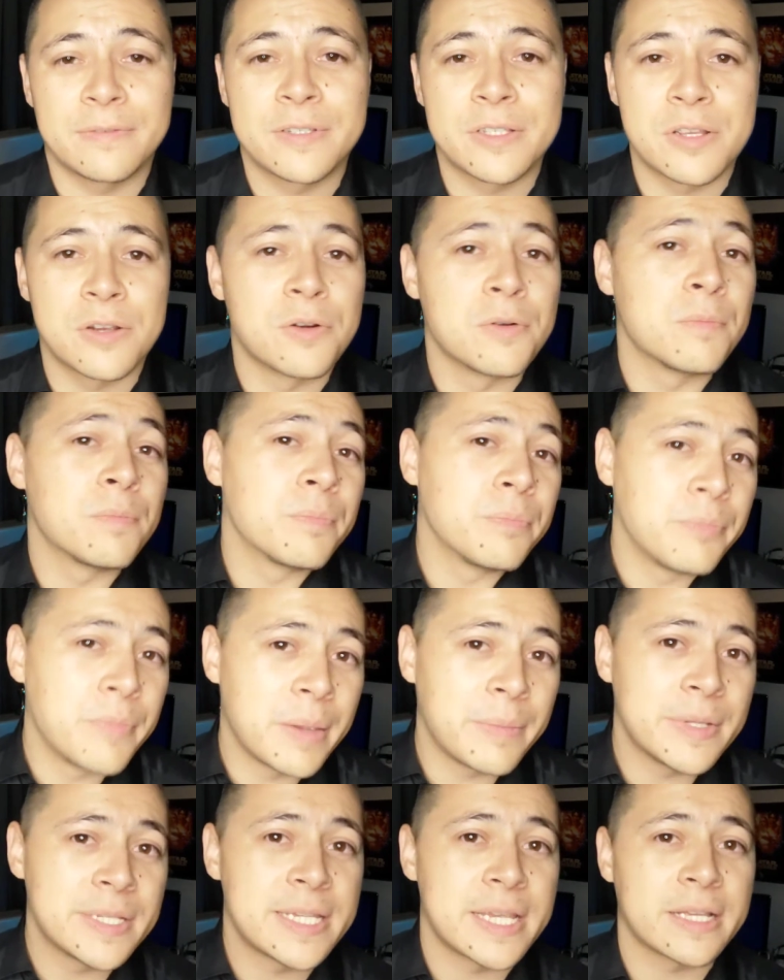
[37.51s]
So
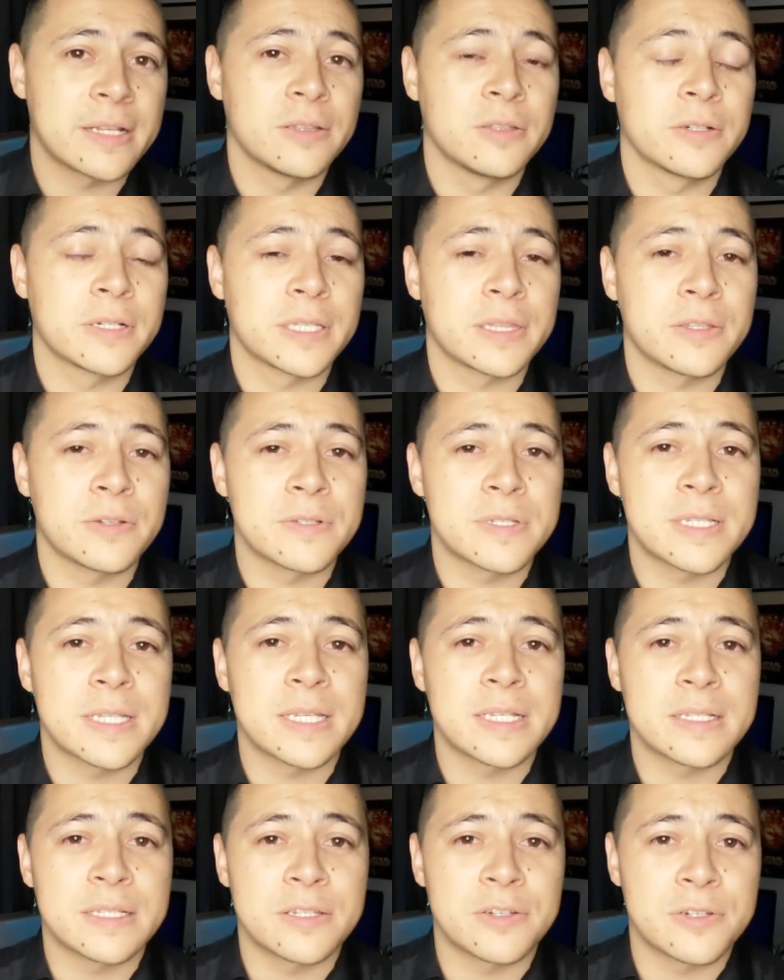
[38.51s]
maybe take a look at those
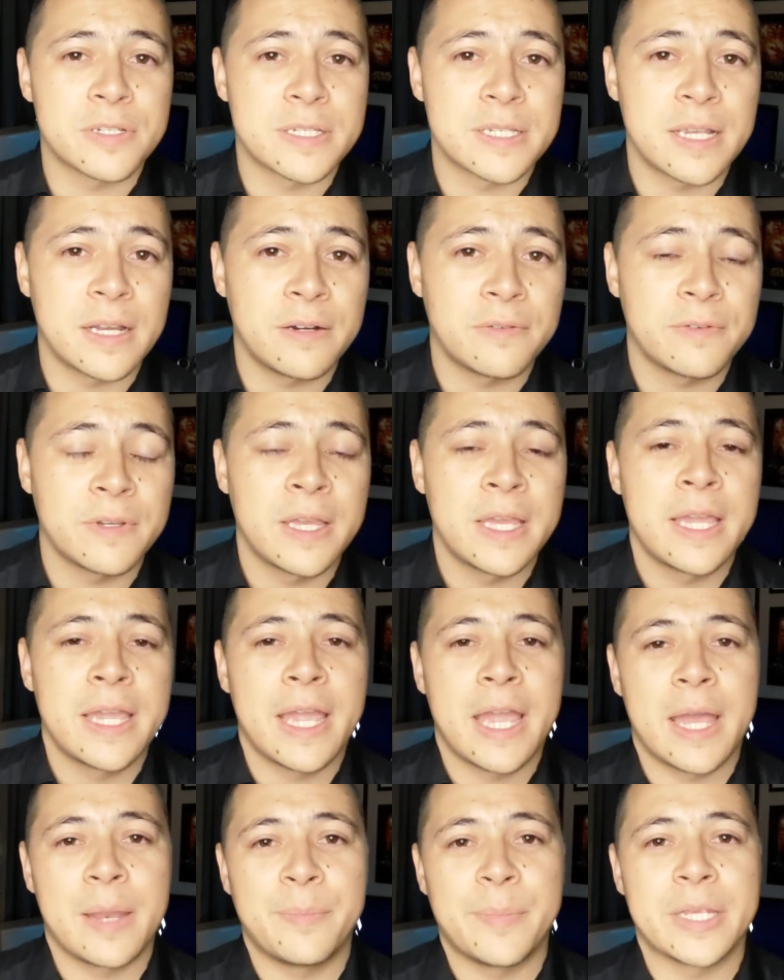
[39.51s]
things yourself
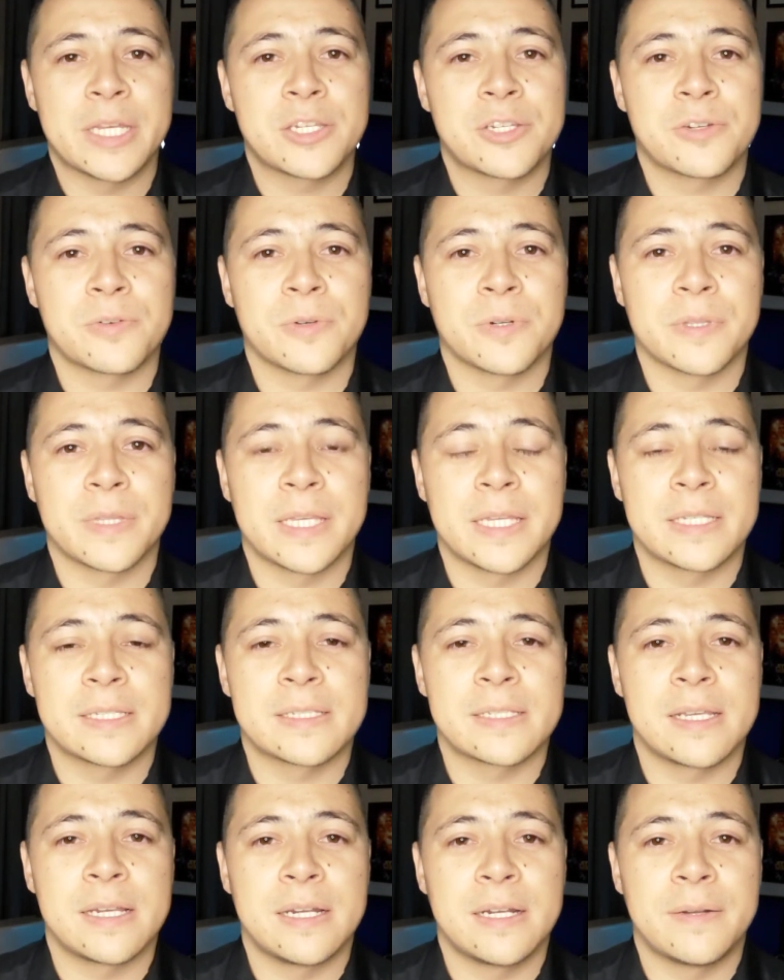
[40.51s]
and make sure
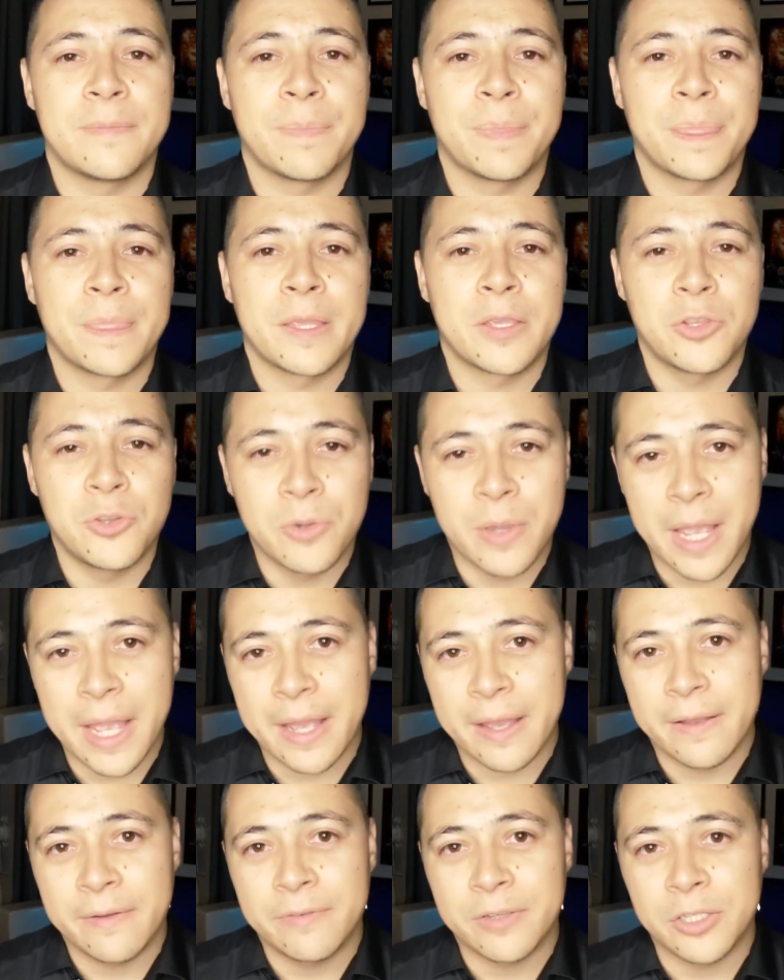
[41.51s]
that you
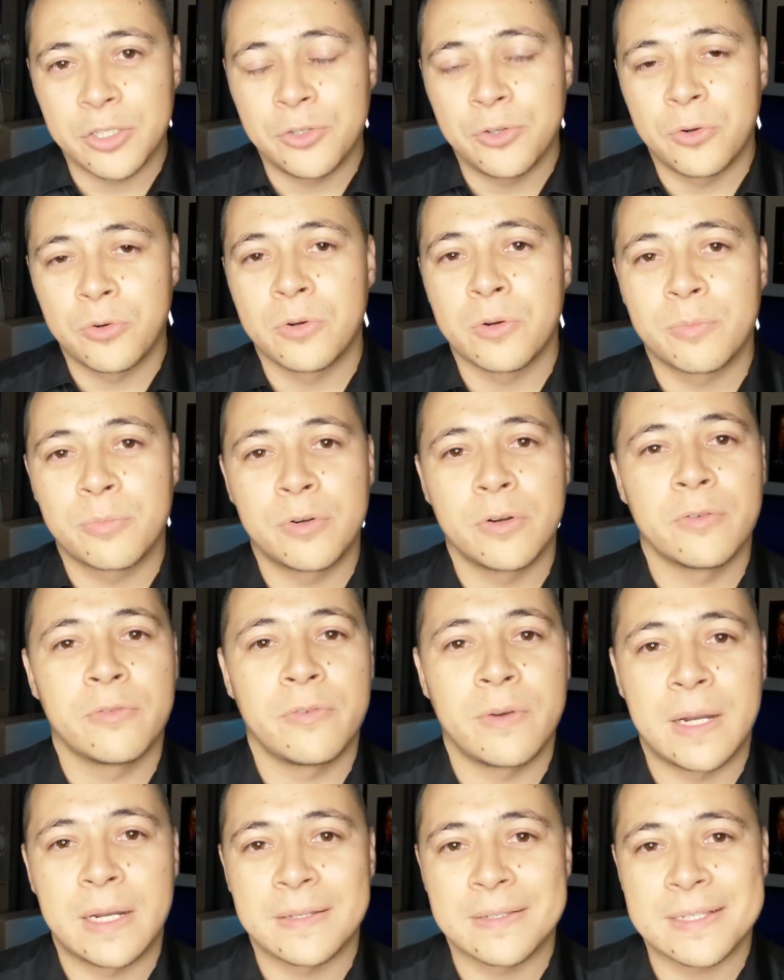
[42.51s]
have your
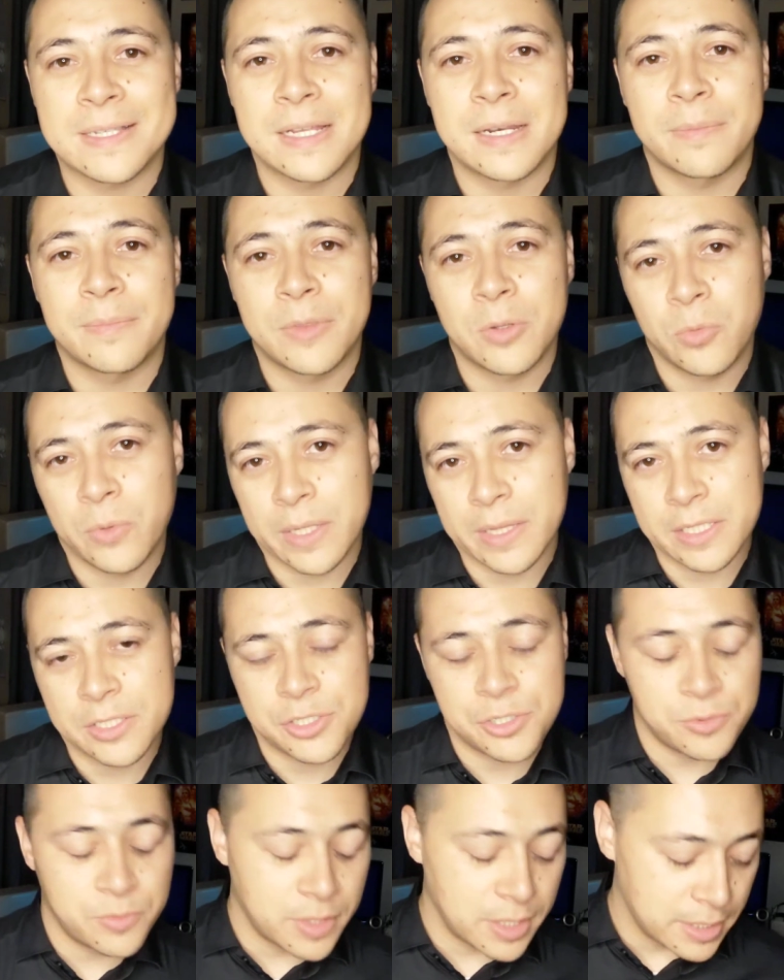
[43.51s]
profile set up the way that
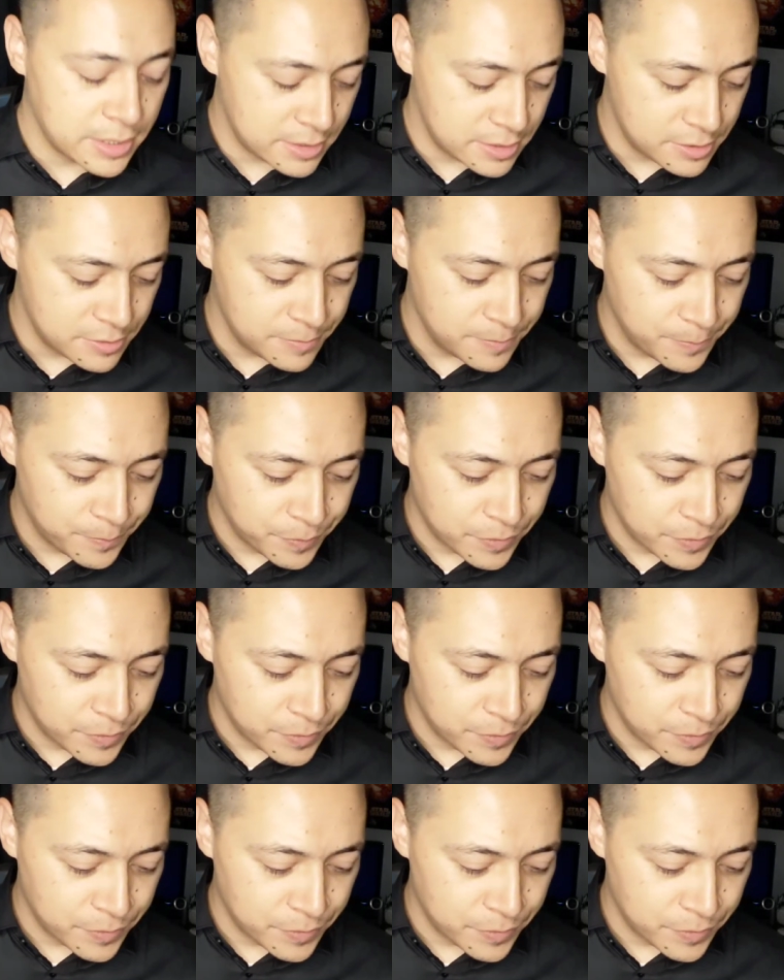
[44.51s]
you want it to.